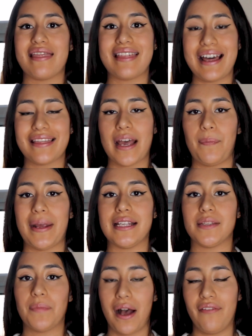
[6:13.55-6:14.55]
and that there
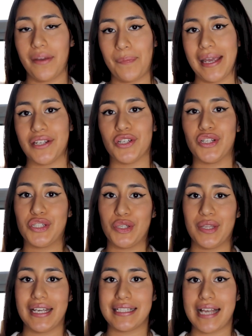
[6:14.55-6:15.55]
paints a perfect picture to
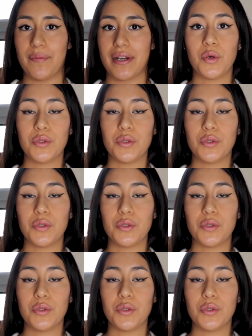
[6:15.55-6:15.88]
the examiner.